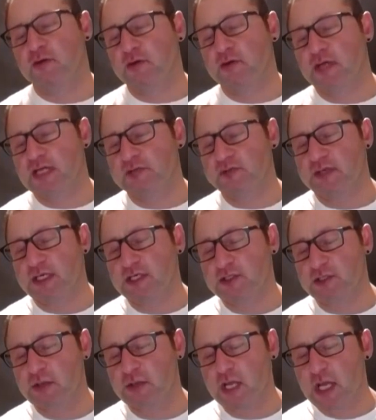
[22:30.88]

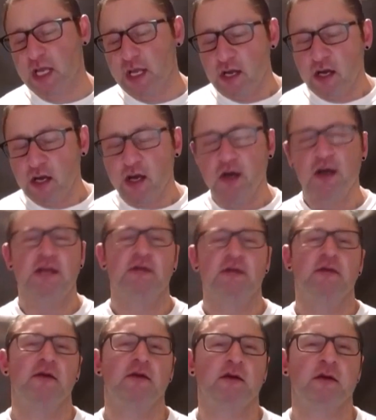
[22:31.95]
explanation. All right,
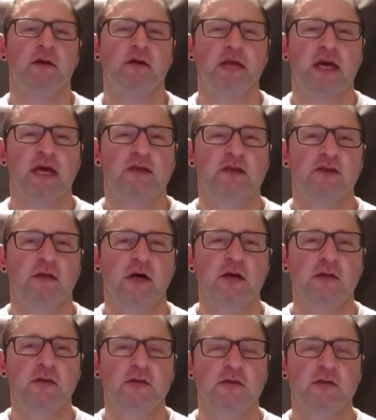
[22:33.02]
that is
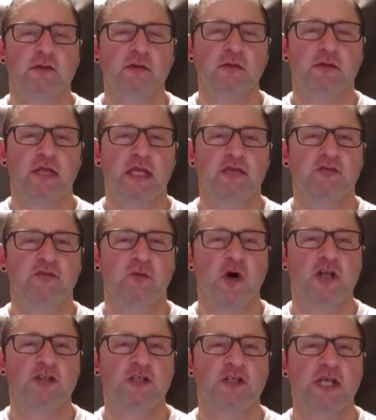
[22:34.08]
all. Thanks for
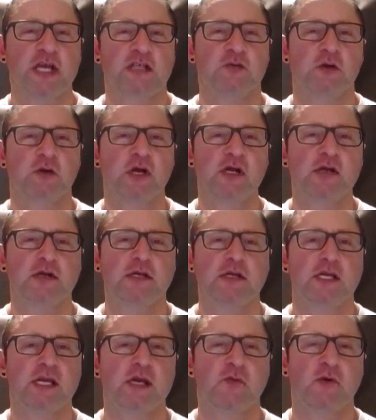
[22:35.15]
watching Ask Ron,
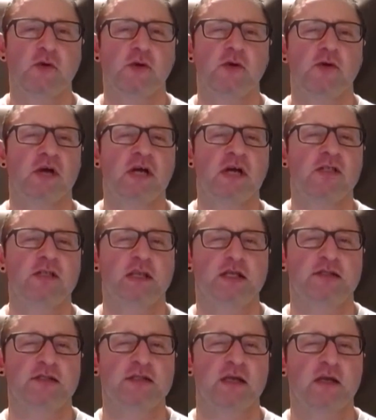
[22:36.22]
and we'll talk to you
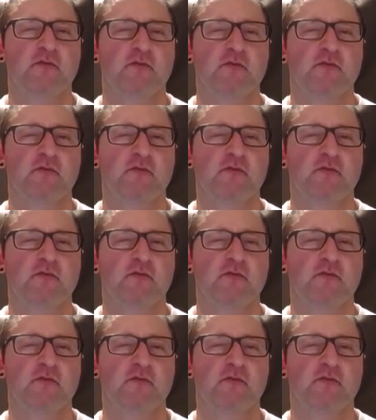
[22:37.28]
next time.